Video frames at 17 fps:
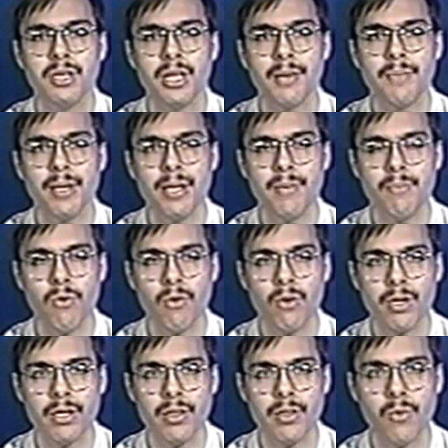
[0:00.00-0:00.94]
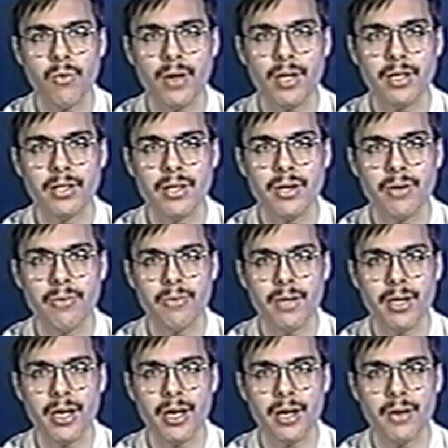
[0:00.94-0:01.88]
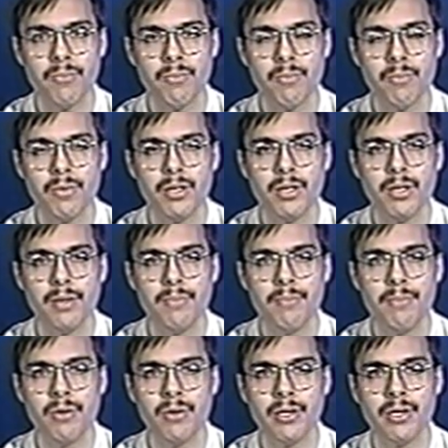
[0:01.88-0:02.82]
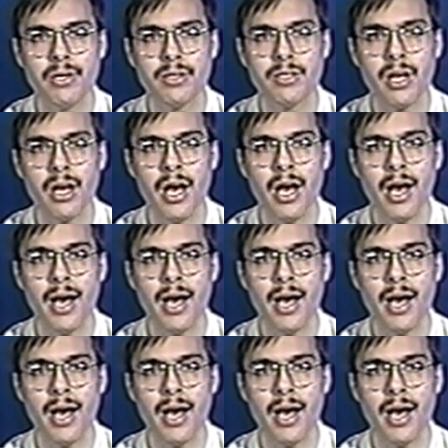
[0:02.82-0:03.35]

J.P. Morgan, the well-known millionaire